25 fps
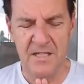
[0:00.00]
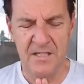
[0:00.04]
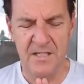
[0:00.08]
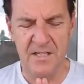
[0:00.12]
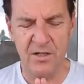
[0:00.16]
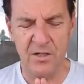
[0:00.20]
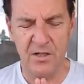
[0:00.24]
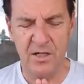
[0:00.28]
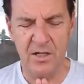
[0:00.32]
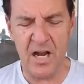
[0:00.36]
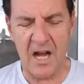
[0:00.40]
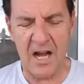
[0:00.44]

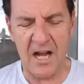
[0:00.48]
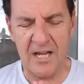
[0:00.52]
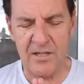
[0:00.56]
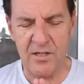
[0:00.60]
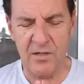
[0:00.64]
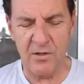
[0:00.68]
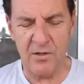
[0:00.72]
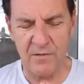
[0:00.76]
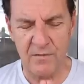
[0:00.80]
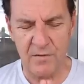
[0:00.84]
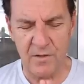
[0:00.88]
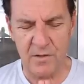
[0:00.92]
Dear God,
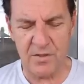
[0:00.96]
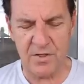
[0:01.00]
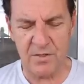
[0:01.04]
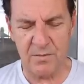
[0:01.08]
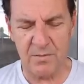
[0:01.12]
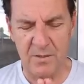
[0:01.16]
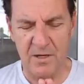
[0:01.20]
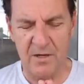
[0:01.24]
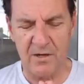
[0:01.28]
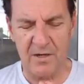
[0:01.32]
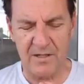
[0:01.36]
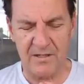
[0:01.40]
universe,
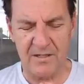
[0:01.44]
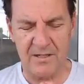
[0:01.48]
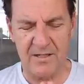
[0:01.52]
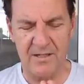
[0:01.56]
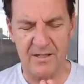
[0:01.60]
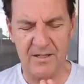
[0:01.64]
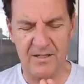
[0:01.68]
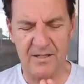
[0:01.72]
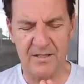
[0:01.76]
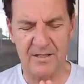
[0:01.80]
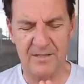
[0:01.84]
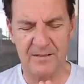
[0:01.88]
spirit,
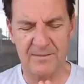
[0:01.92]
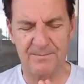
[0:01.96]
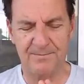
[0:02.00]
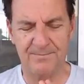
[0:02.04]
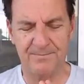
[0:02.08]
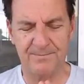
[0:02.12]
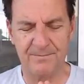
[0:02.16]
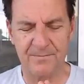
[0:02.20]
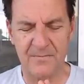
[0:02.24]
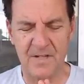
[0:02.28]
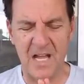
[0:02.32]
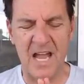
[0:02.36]

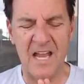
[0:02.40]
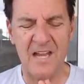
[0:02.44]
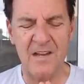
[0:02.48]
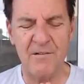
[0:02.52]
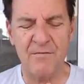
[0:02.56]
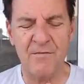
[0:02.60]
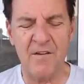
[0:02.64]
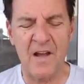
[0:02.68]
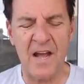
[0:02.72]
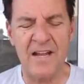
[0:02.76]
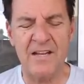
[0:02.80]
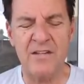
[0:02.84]
I
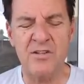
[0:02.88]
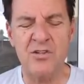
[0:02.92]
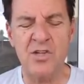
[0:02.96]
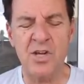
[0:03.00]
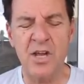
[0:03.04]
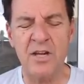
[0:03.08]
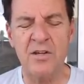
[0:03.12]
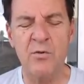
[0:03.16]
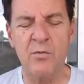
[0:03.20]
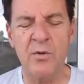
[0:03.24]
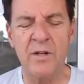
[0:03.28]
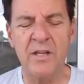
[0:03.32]
invite
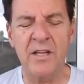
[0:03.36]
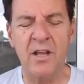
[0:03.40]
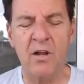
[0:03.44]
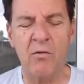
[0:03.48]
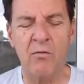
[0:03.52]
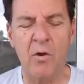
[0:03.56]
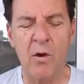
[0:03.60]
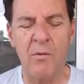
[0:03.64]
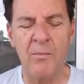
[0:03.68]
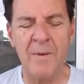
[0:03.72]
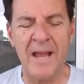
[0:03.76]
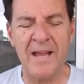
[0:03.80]
genuine
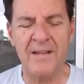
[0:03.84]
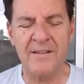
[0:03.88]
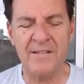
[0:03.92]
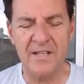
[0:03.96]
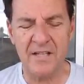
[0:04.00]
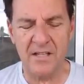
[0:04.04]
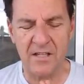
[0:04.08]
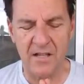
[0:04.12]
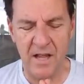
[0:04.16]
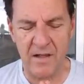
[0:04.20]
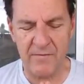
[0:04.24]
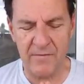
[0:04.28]

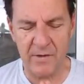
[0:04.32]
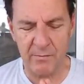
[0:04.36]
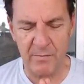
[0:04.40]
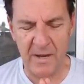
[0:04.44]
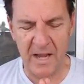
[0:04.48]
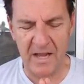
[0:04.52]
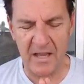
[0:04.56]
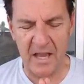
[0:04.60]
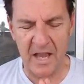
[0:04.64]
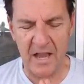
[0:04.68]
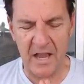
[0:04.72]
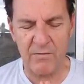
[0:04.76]
romantic love in
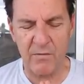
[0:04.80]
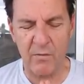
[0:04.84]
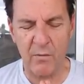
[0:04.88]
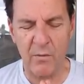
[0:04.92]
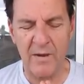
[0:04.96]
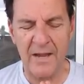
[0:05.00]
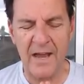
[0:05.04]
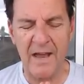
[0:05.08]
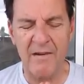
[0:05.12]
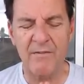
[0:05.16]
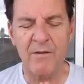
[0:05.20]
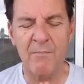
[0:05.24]
my life where
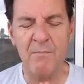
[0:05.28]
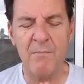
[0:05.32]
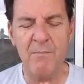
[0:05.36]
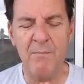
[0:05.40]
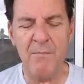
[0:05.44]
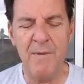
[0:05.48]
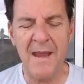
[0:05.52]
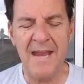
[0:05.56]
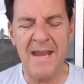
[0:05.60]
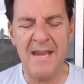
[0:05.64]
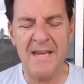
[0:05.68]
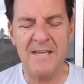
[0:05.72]
we have
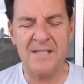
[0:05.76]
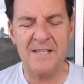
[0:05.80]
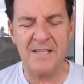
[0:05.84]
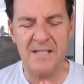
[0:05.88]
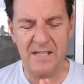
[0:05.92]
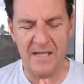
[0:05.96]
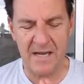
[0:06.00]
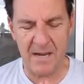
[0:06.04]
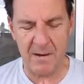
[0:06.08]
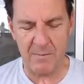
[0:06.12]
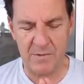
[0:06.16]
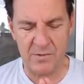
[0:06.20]

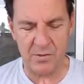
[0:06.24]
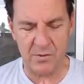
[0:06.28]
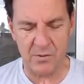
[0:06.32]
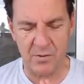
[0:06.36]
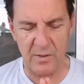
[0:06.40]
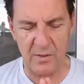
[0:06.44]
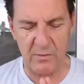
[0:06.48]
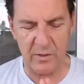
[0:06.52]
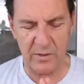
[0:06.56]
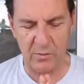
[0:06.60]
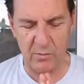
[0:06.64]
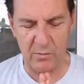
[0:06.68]
amazing
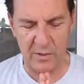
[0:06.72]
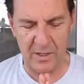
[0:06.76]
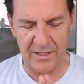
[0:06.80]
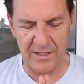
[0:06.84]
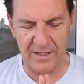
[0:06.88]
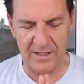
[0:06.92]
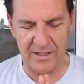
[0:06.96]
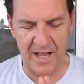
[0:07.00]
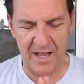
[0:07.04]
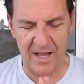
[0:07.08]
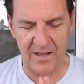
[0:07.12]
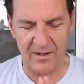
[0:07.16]
chemistry with
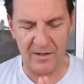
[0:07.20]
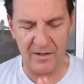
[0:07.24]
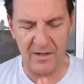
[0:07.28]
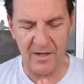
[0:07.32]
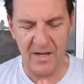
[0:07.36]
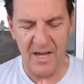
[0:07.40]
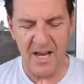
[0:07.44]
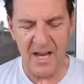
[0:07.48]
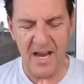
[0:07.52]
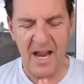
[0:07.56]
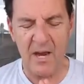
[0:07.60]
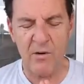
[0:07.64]
one another
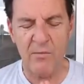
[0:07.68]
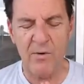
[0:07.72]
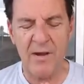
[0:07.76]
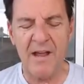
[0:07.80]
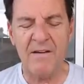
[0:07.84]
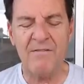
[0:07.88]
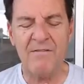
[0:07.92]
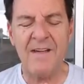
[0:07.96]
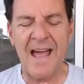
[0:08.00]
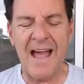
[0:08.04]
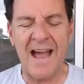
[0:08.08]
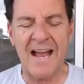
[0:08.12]
and we
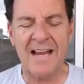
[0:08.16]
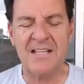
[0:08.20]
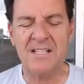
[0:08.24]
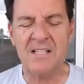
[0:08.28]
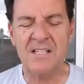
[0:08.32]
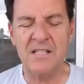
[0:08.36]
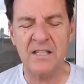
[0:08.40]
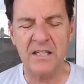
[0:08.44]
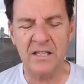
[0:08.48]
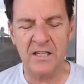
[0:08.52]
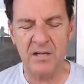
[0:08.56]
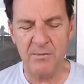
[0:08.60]
have
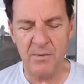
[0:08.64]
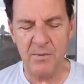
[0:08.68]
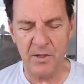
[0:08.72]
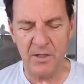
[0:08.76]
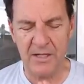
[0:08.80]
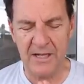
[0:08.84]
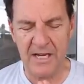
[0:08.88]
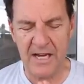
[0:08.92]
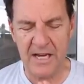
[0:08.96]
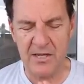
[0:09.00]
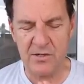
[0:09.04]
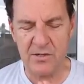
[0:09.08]
excellent
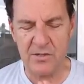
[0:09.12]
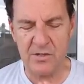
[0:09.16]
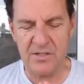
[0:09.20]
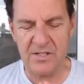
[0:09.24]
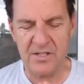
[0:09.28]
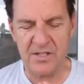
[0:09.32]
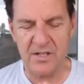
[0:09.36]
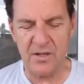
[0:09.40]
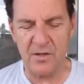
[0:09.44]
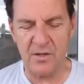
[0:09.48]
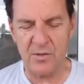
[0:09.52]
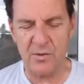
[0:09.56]

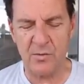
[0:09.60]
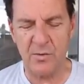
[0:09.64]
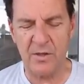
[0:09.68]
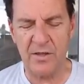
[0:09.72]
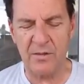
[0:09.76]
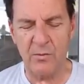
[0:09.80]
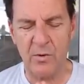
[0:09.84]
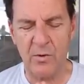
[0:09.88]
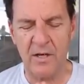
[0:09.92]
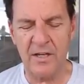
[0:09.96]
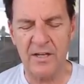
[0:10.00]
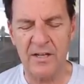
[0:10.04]
communication skills
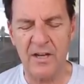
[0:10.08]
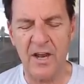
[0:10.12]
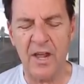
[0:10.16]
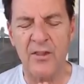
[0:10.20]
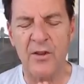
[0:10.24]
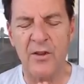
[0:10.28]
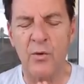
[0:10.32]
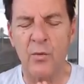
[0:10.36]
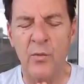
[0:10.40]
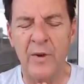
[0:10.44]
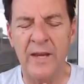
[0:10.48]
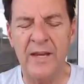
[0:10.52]
with one
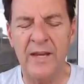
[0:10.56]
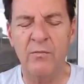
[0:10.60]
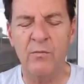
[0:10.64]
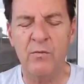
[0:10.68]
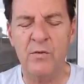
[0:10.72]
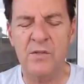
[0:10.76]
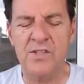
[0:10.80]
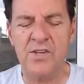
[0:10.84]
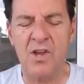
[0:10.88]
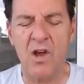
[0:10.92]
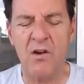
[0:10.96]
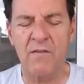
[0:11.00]
another and we
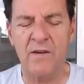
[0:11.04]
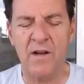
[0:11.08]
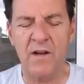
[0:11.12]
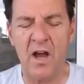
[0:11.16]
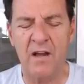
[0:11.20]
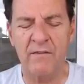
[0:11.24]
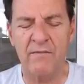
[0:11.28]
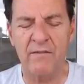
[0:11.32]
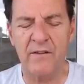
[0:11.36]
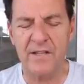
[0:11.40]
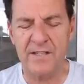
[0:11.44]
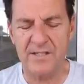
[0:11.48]
can resolve
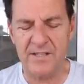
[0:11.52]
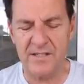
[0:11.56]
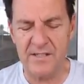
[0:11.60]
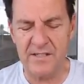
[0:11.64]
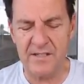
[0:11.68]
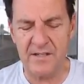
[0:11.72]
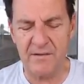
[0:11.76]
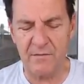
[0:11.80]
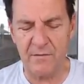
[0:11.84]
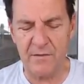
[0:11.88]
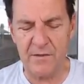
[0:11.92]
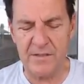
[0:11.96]
conflicts
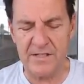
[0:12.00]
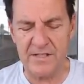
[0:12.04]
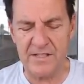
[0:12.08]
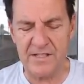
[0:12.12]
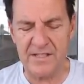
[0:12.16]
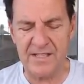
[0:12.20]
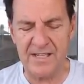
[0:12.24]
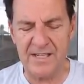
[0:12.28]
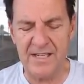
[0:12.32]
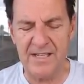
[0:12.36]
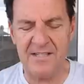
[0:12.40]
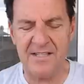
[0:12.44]
and
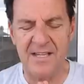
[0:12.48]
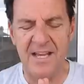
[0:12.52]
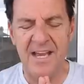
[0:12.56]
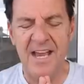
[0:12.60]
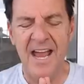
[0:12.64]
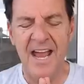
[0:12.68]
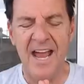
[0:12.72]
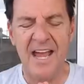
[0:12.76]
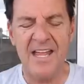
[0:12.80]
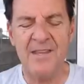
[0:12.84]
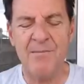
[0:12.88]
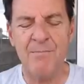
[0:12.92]
differences easily,
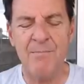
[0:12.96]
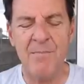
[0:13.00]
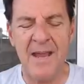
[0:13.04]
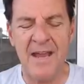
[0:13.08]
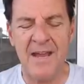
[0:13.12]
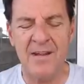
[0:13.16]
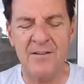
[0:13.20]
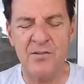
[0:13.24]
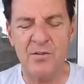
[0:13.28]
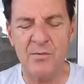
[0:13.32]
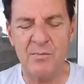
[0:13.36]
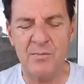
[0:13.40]
and the
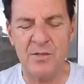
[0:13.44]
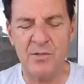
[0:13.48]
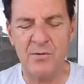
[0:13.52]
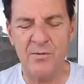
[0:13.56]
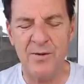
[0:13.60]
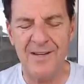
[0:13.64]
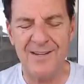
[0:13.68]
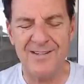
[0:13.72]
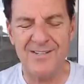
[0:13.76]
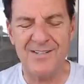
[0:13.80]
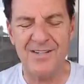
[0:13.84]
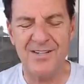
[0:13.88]
banter
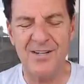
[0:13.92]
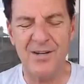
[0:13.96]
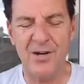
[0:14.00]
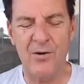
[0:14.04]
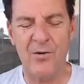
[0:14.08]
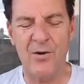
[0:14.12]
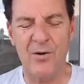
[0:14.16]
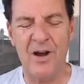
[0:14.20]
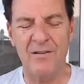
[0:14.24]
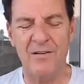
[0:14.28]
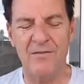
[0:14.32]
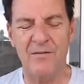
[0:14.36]
between us can
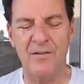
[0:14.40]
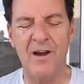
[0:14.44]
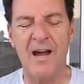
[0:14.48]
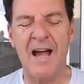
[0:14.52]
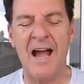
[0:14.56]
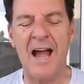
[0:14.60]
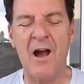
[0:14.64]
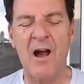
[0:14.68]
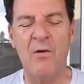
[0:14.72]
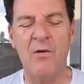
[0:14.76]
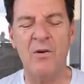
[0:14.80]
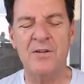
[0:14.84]
go on
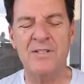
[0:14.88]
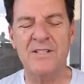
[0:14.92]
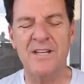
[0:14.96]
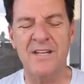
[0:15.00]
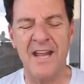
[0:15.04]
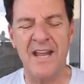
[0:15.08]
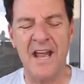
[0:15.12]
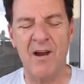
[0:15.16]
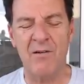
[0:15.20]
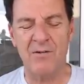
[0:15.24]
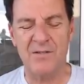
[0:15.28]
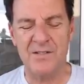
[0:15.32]
for hours
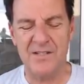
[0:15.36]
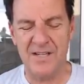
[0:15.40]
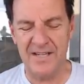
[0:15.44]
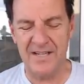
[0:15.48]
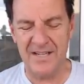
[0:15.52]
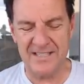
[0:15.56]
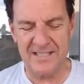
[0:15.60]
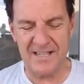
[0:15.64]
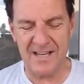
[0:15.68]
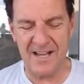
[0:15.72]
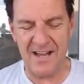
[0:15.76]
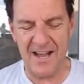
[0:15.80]
and hours
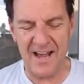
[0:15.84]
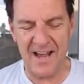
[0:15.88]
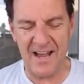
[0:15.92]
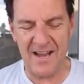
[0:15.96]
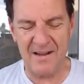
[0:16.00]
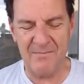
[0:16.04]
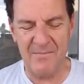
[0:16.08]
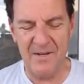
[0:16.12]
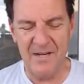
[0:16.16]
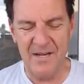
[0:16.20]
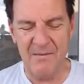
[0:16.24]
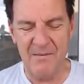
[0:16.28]
at a
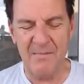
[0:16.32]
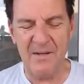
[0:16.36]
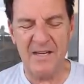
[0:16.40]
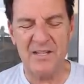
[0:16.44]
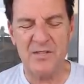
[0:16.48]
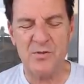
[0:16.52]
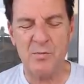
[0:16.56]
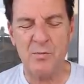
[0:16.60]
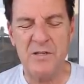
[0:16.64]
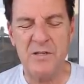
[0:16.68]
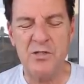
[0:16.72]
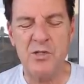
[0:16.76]
time
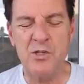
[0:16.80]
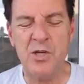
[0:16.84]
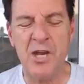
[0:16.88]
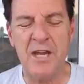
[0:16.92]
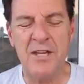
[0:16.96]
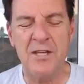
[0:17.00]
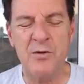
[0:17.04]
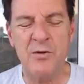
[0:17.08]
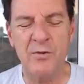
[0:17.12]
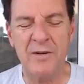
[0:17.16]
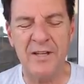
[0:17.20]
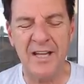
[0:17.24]
because we
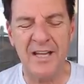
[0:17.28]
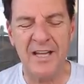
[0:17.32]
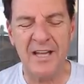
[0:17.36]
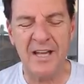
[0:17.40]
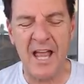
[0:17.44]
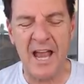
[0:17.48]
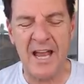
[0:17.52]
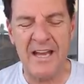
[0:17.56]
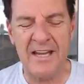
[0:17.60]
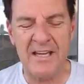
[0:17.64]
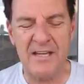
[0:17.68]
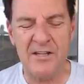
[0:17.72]
genuinely
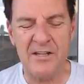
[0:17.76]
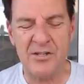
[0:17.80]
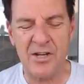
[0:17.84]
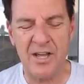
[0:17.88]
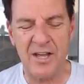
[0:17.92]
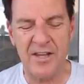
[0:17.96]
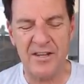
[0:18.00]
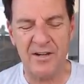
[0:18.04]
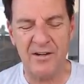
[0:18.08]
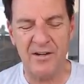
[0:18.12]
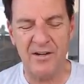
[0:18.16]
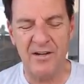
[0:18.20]
like each
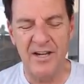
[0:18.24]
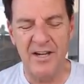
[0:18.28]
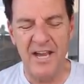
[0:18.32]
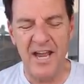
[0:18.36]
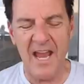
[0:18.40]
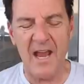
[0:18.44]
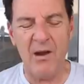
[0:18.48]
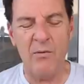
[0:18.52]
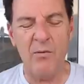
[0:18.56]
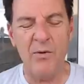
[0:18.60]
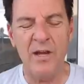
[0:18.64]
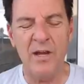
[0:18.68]
other
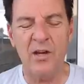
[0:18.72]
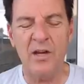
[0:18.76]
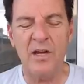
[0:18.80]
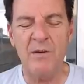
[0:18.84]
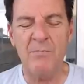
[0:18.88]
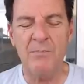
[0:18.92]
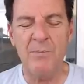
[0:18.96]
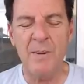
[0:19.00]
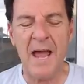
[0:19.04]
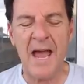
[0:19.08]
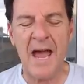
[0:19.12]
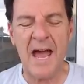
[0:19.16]
and we are
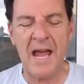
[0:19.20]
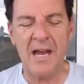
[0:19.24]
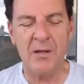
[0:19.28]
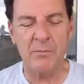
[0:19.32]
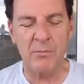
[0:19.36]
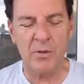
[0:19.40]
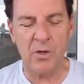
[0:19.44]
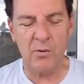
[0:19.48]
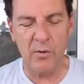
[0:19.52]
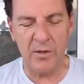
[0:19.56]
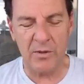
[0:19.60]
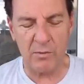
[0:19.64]

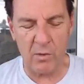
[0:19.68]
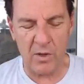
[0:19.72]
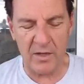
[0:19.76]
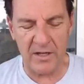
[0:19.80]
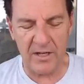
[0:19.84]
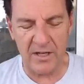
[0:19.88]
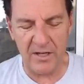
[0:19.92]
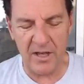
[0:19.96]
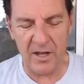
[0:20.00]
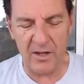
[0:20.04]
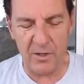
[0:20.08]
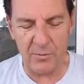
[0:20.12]
compatible with
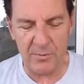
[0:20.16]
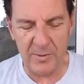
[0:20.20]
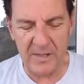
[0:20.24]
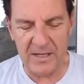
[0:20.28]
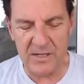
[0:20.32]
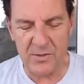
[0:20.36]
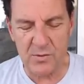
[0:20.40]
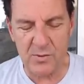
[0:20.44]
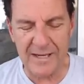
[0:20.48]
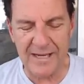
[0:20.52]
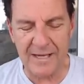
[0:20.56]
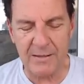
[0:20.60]
one another
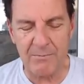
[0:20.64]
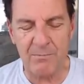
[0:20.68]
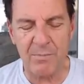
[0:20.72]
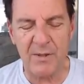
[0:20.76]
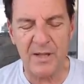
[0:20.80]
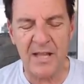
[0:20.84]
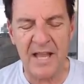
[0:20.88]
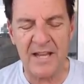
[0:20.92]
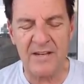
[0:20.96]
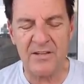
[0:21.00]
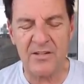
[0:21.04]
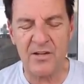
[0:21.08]
because we can
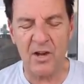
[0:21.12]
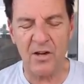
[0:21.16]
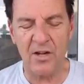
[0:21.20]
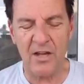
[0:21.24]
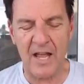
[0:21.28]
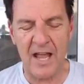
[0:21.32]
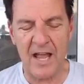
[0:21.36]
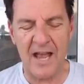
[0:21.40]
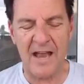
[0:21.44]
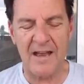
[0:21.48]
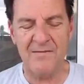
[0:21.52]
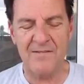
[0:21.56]
blend our
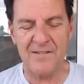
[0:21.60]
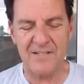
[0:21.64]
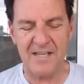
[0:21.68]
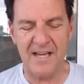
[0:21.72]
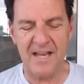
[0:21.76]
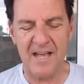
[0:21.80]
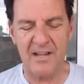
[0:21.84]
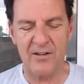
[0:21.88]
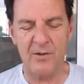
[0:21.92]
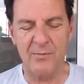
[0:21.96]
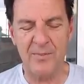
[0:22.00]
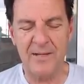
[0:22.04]
lives
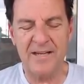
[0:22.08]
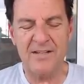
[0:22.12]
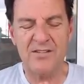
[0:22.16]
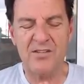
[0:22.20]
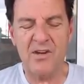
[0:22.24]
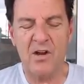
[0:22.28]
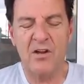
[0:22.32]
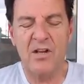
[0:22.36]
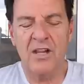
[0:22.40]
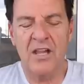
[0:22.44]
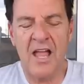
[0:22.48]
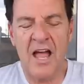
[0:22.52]
together
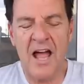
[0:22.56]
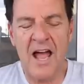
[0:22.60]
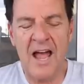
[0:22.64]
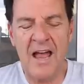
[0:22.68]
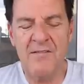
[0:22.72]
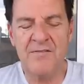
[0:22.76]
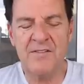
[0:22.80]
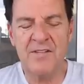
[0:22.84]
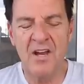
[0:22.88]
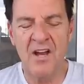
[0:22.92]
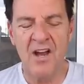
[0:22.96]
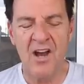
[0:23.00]
because our
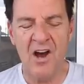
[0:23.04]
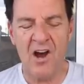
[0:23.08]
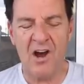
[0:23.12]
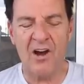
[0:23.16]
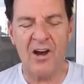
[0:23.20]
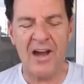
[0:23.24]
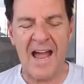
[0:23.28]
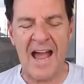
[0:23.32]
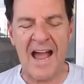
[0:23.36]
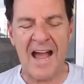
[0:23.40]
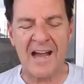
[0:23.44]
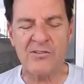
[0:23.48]
lives
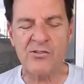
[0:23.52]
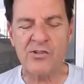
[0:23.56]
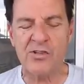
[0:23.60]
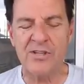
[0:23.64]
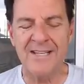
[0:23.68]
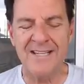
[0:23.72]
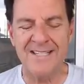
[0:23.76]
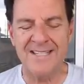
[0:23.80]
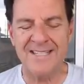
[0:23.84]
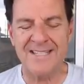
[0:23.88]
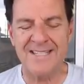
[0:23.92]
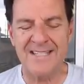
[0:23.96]
are
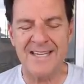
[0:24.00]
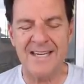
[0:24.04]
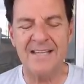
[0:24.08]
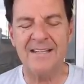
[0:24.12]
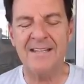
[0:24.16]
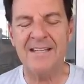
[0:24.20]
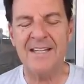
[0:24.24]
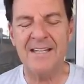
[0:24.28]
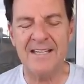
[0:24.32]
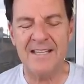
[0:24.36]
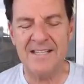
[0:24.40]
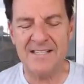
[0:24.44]
actually in
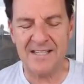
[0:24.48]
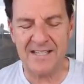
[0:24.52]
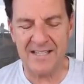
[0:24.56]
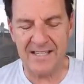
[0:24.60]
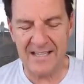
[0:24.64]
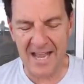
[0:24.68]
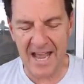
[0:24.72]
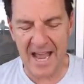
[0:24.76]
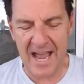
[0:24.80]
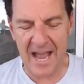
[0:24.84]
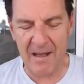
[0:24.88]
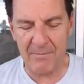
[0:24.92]
sync that this
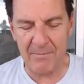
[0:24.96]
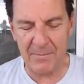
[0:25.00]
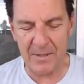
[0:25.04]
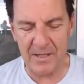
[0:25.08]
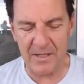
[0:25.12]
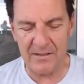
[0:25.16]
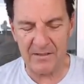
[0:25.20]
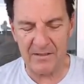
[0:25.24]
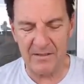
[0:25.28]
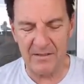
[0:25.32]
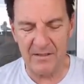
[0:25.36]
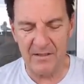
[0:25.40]
can
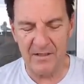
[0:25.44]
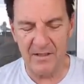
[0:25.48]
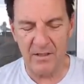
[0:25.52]
happen.